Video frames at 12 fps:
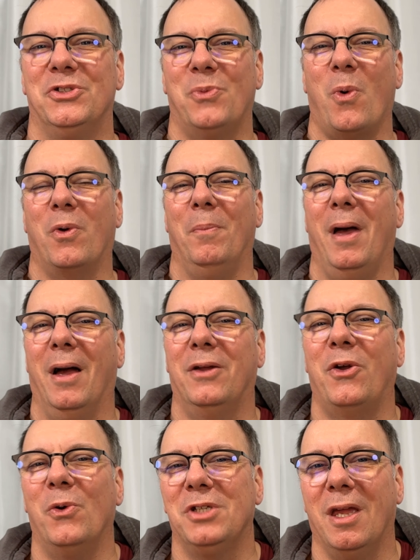welcome back.
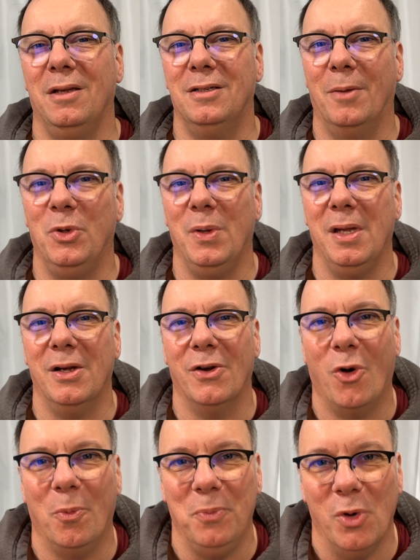Coach KW here.
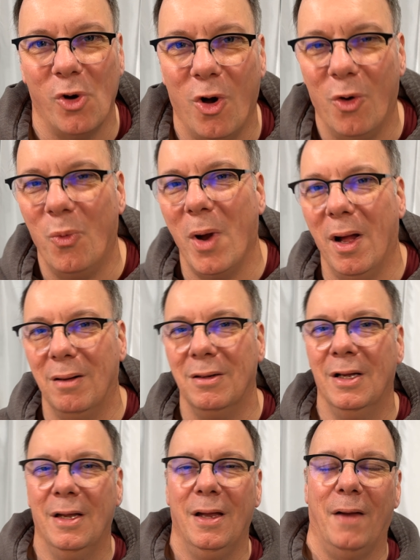Hope you're all well
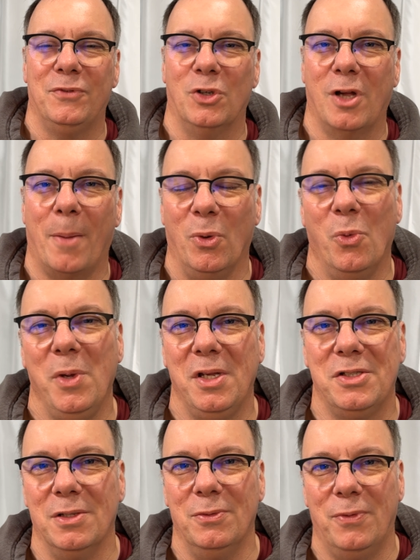after a couple of
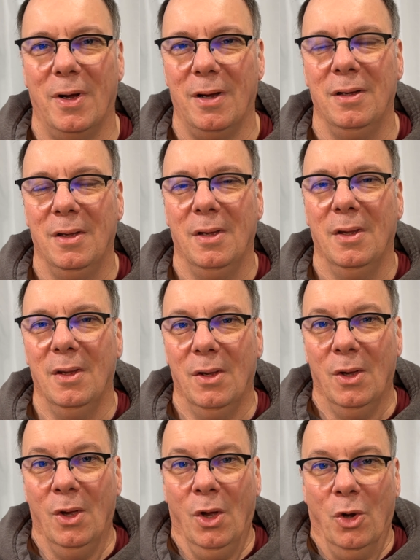weeks of
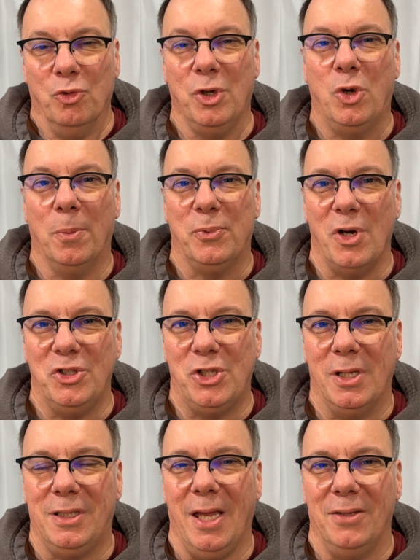recuperation
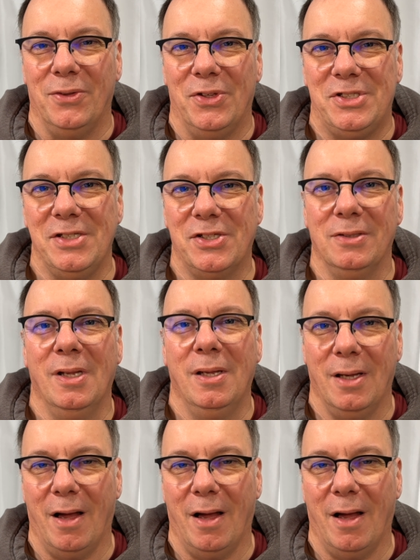at the end of the season.